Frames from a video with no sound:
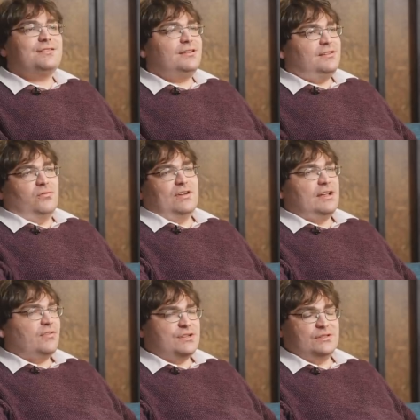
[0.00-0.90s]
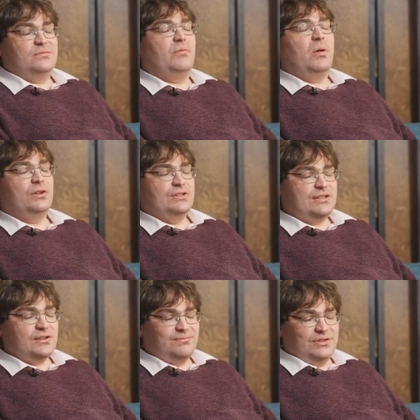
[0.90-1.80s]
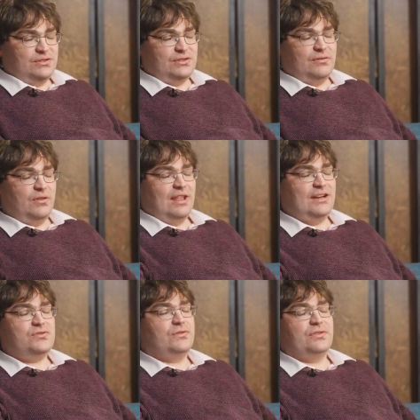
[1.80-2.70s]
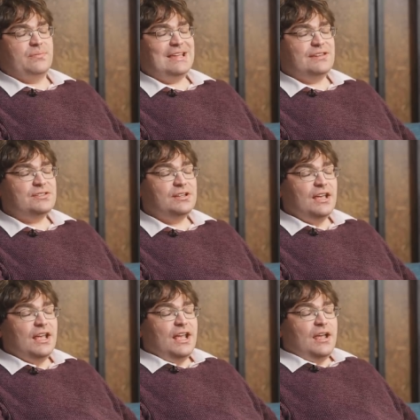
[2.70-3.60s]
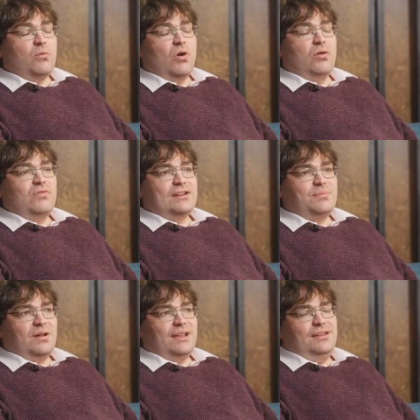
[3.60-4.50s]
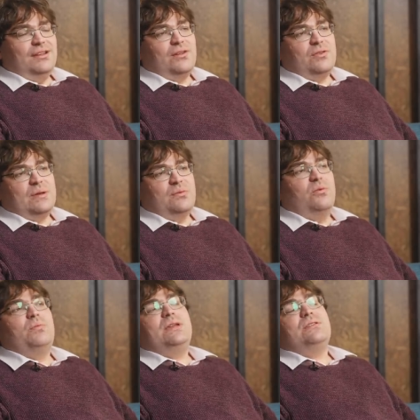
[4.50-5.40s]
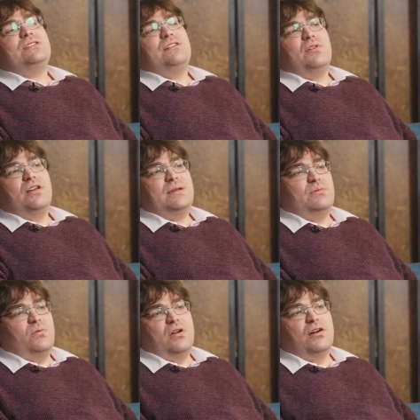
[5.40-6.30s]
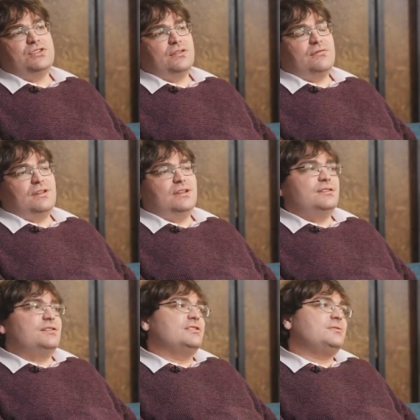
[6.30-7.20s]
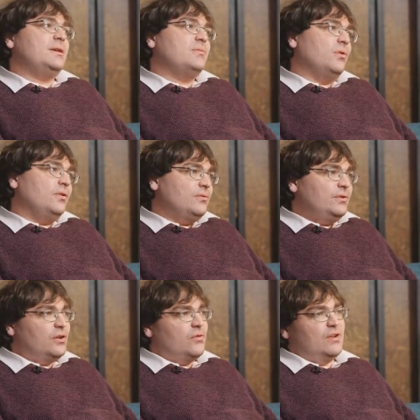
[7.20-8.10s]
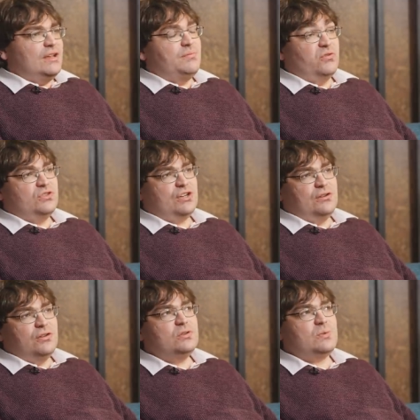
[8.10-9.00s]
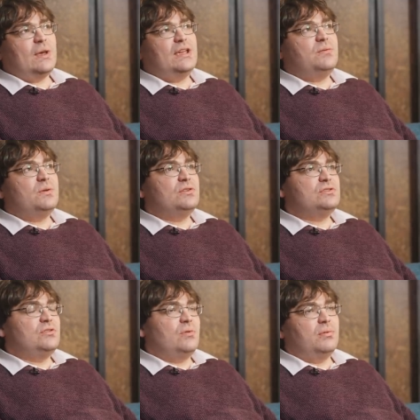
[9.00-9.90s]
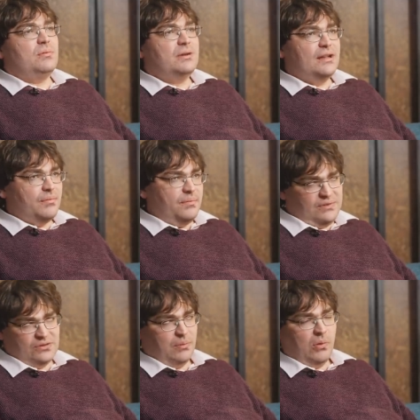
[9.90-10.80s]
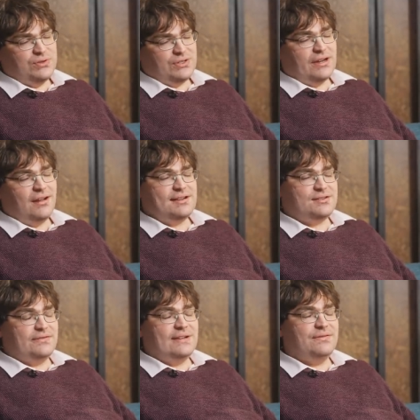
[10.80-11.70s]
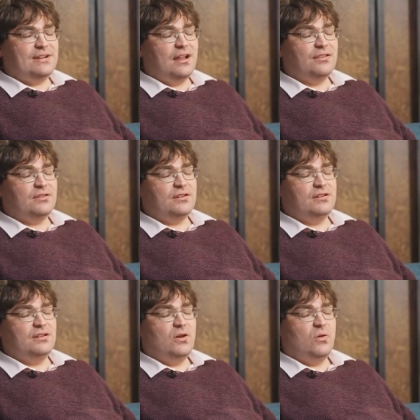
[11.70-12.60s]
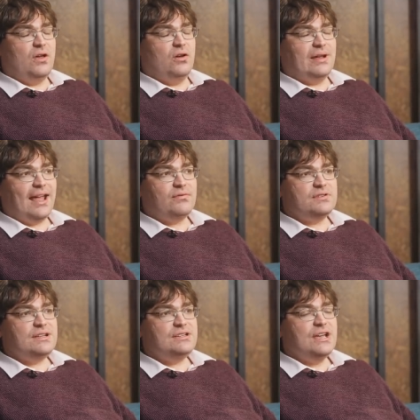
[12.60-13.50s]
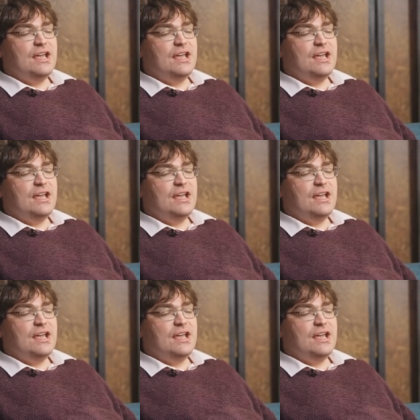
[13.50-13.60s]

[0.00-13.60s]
not really a criticism of polity, it's just the nature of the beast, were read by, the same kind of people, Guardian readers, people who, read broadsheet newspapers, who probably are disproportionately likely to live in London or the home counties.